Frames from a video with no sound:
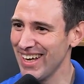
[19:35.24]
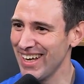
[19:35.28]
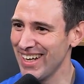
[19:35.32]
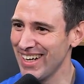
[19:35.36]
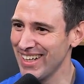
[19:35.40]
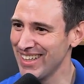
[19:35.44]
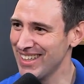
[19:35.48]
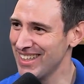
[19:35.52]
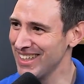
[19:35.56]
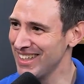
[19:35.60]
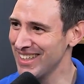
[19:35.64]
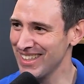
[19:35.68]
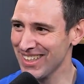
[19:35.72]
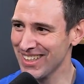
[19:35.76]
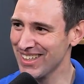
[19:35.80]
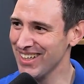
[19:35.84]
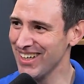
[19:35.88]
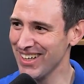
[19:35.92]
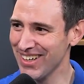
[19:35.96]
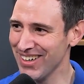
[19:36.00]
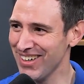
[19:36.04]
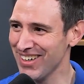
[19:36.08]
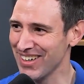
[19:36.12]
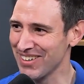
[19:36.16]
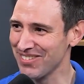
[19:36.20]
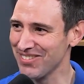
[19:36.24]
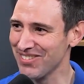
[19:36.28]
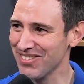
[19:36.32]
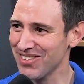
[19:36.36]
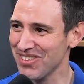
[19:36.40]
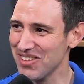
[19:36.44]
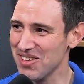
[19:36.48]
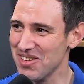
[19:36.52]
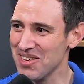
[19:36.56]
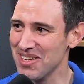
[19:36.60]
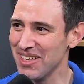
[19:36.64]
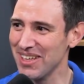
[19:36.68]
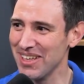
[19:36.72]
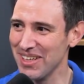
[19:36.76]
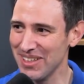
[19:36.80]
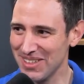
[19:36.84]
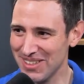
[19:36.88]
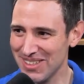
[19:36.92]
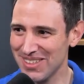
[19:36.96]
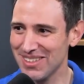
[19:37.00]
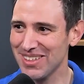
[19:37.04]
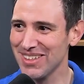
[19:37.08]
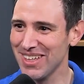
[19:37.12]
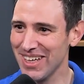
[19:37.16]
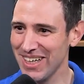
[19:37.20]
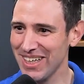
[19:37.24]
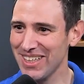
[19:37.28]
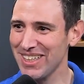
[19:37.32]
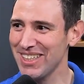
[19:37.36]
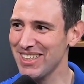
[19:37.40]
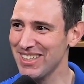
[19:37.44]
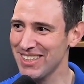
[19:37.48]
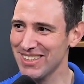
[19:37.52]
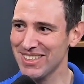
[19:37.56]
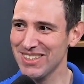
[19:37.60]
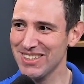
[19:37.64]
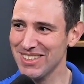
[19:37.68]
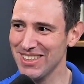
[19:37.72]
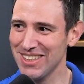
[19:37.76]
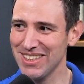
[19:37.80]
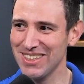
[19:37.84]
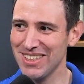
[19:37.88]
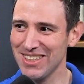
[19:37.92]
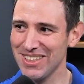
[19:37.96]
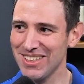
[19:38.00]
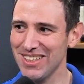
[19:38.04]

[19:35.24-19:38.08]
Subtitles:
and it didn't cut off, likely they did,